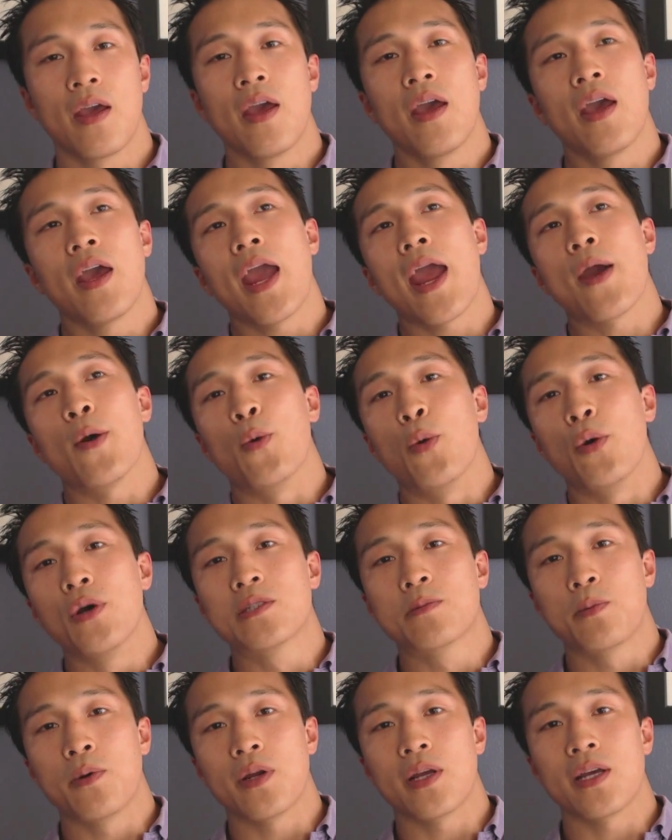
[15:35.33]
and
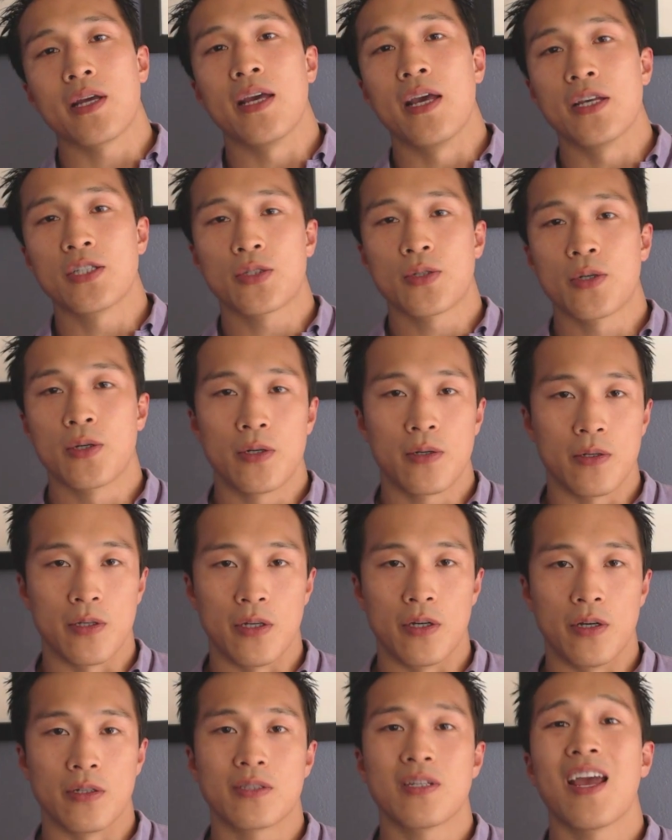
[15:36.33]
whispering his or her
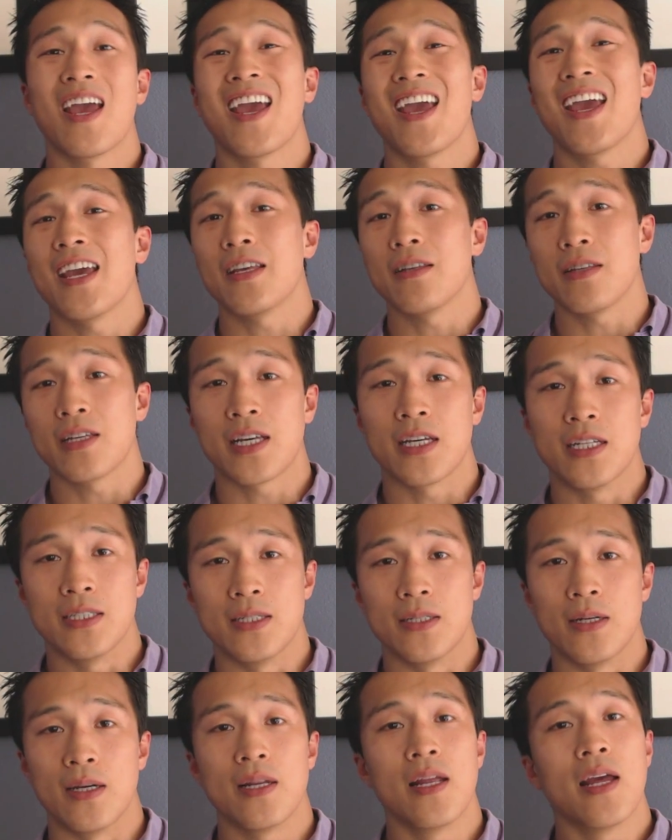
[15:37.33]
ears, hey, you can do
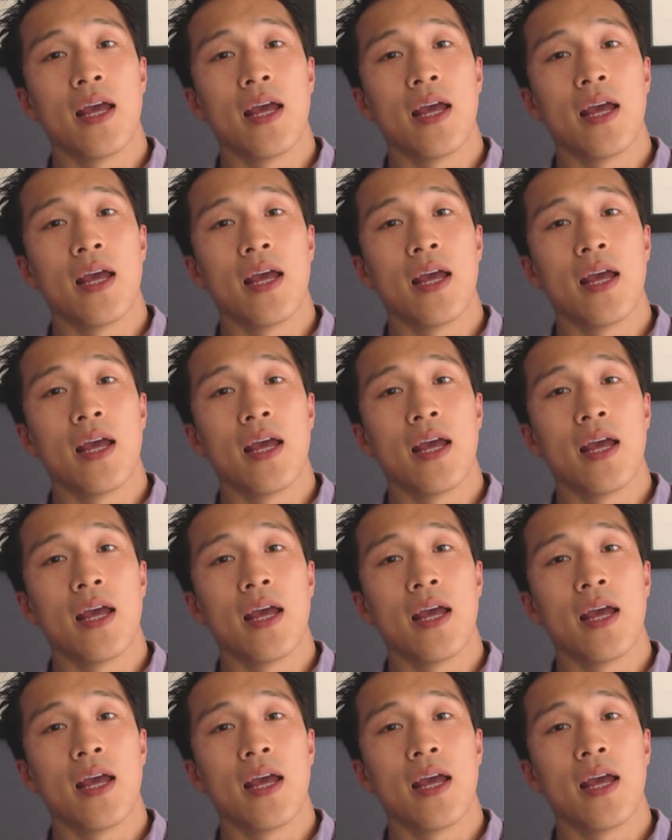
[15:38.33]
it.